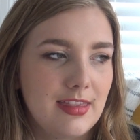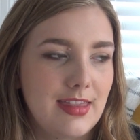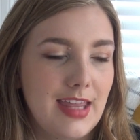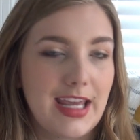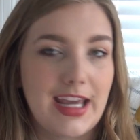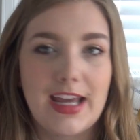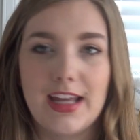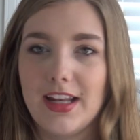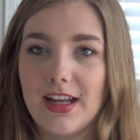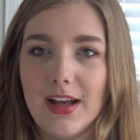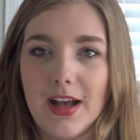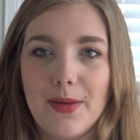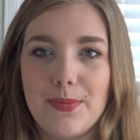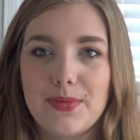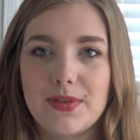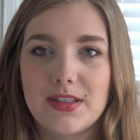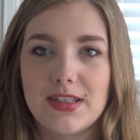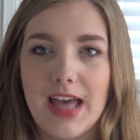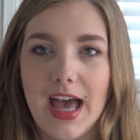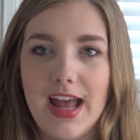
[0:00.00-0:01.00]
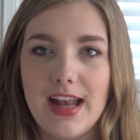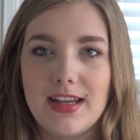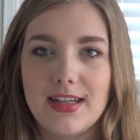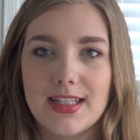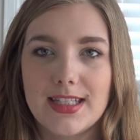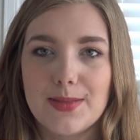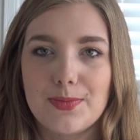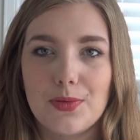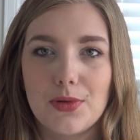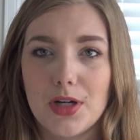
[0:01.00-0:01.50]
they get upset and
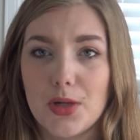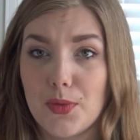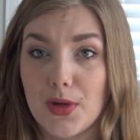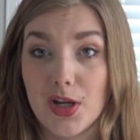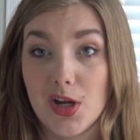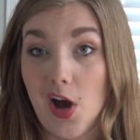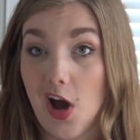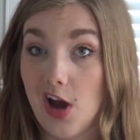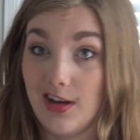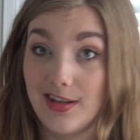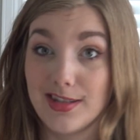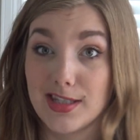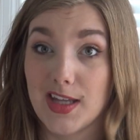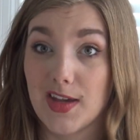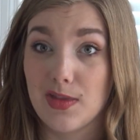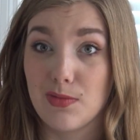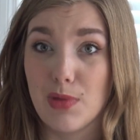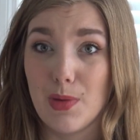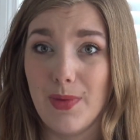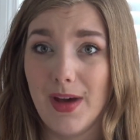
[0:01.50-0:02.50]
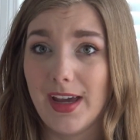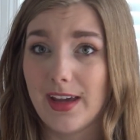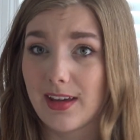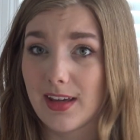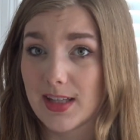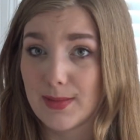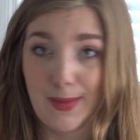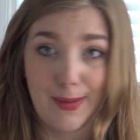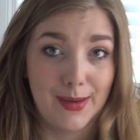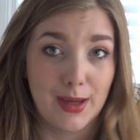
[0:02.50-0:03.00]
disappointed when God doesn't give them a bike,
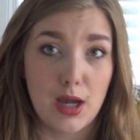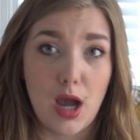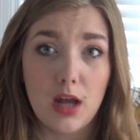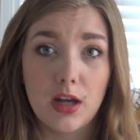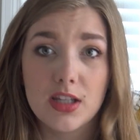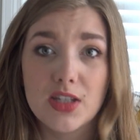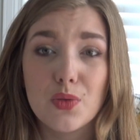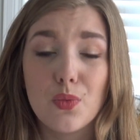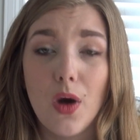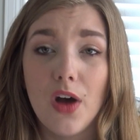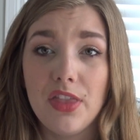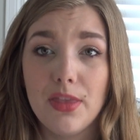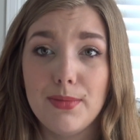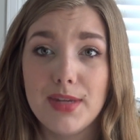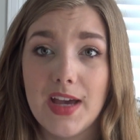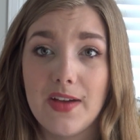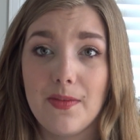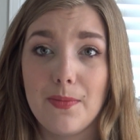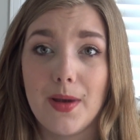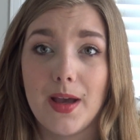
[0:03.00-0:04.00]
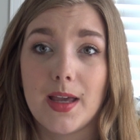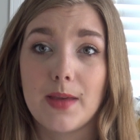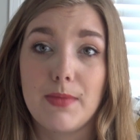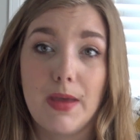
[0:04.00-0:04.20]
because maybe God doesn't want them to have a bike.